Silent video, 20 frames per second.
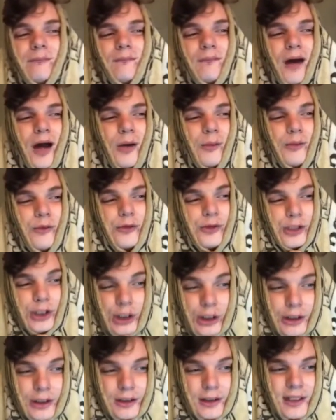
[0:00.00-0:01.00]
I was
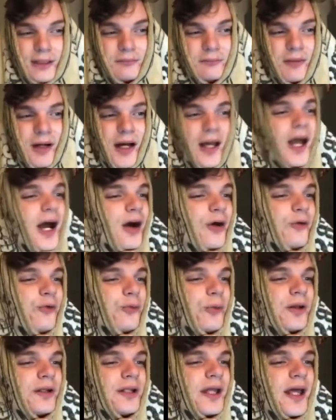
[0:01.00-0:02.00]
chilling in my
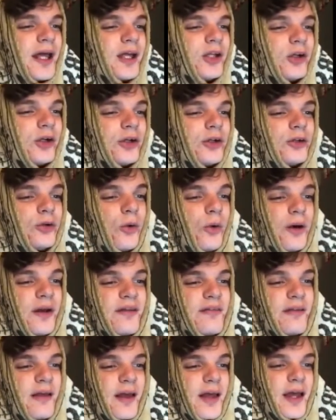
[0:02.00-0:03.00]
house one day and heard a
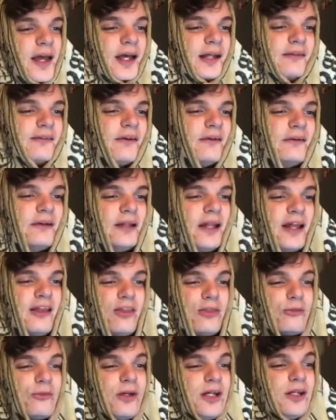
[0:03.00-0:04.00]
noise. It sounded
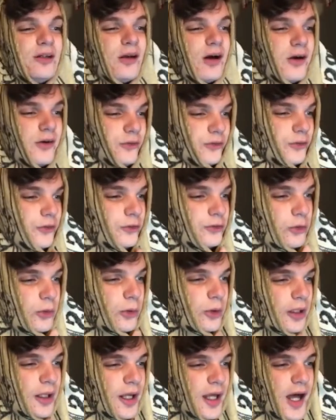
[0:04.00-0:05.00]
like three knocks on the
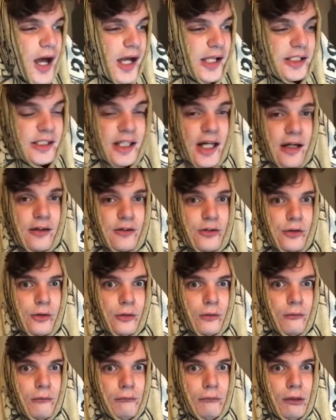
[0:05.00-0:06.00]
door. I checked
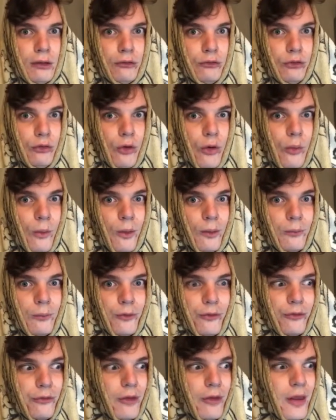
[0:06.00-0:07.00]
and no one
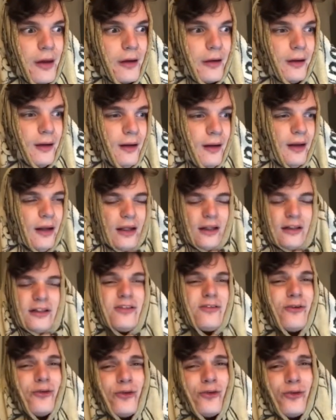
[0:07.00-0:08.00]
was there.
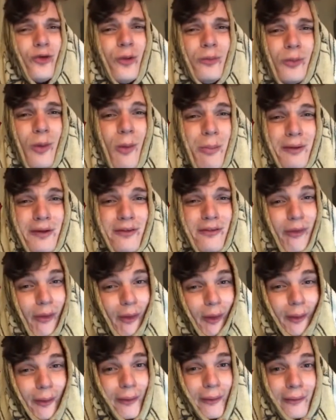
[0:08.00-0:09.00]
Just assume nobody's
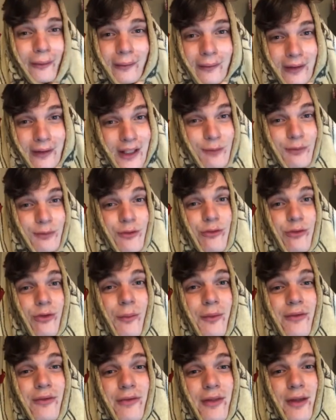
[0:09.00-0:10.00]
there. Even if
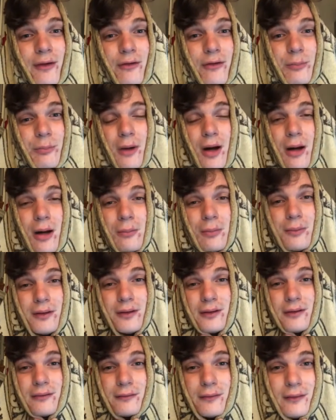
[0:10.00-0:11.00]
someone's there, it's
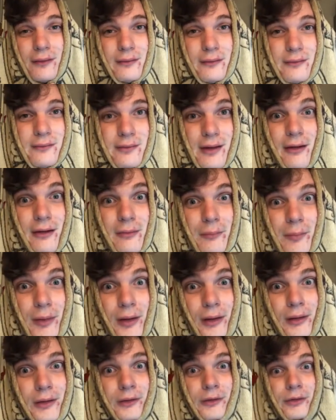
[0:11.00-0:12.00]
probably a
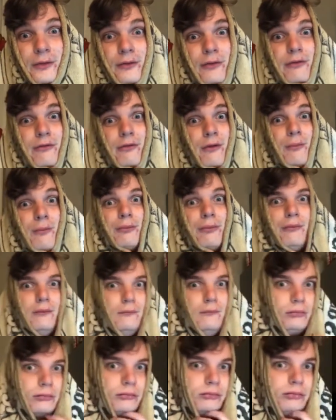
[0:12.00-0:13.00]
telemarketer or something.